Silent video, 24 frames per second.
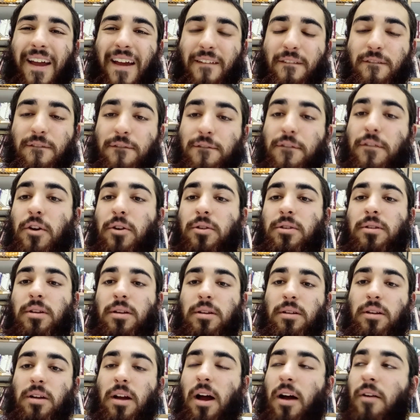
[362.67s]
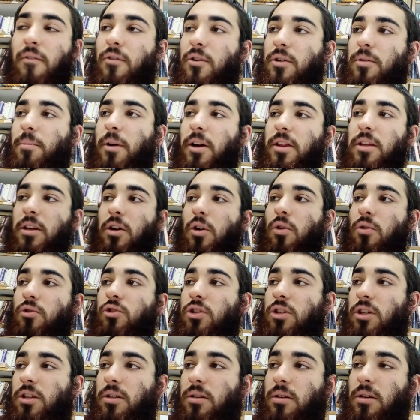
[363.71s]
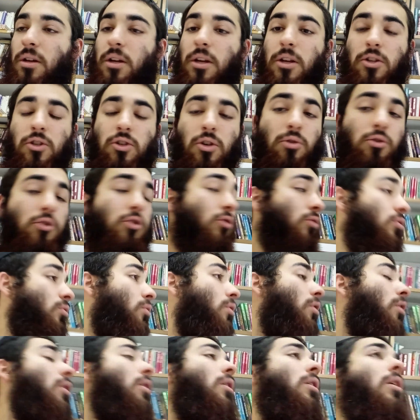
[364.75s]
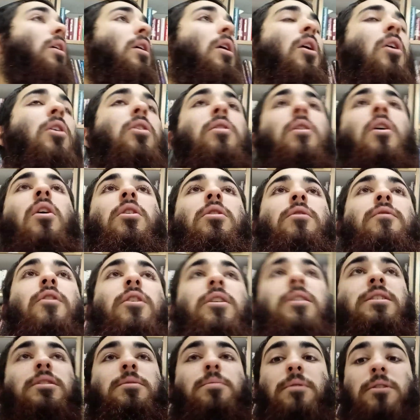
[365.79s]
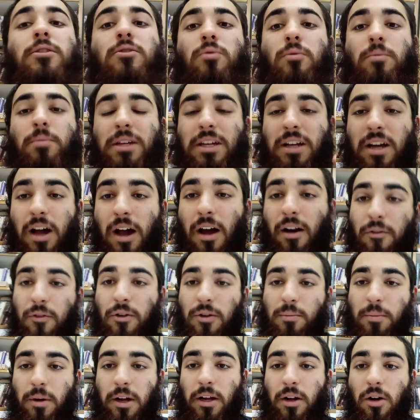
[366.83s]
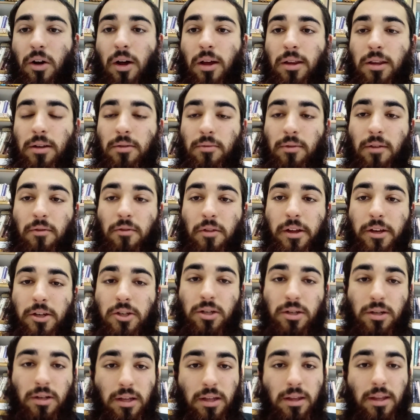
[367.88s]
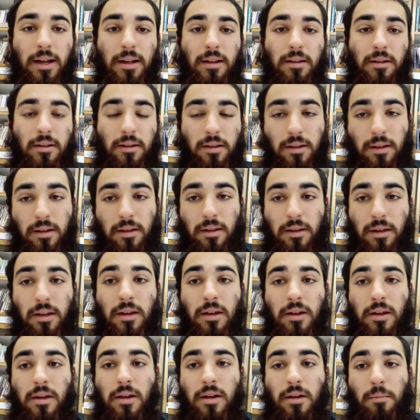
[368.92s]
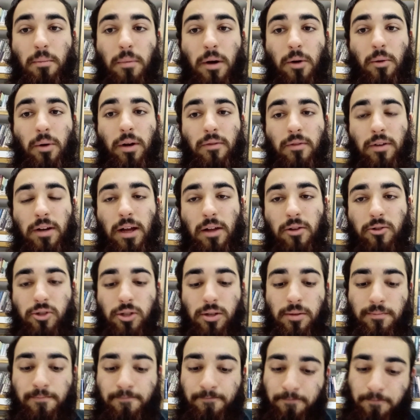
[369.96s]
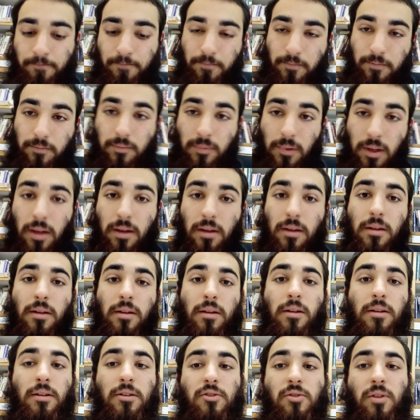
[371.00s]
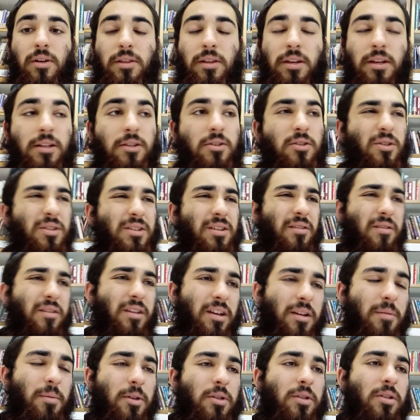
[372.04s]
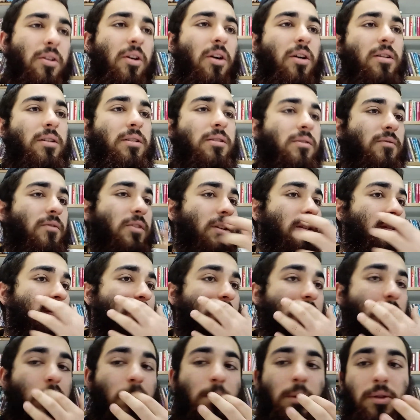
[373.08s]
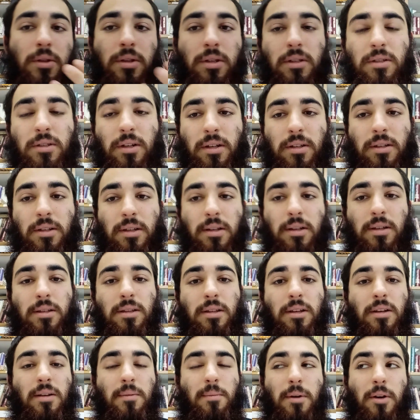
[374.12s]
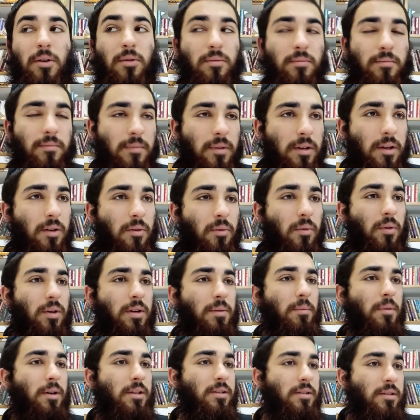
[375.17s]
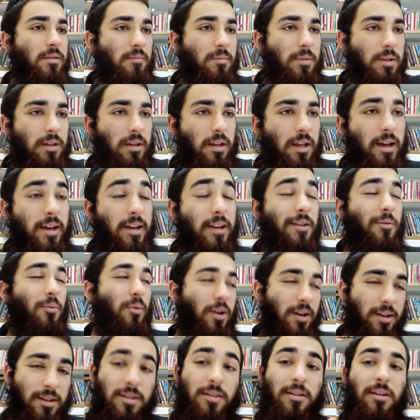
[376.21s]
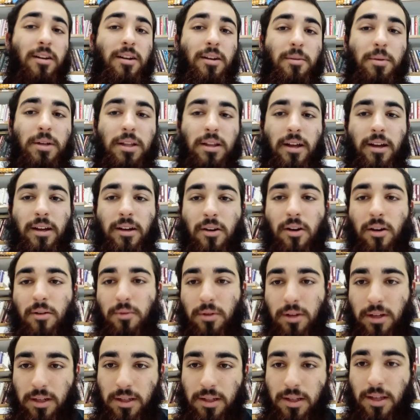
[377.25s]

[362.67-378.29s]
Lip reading: and filled and covered by the ocean. So too, all of our experience will be covered by godly revelation in that, by way of analogy. So I think it's good to think about the Garden of Eden, think about these ideas, think about what it must have been like and what it's going to be like, God willing,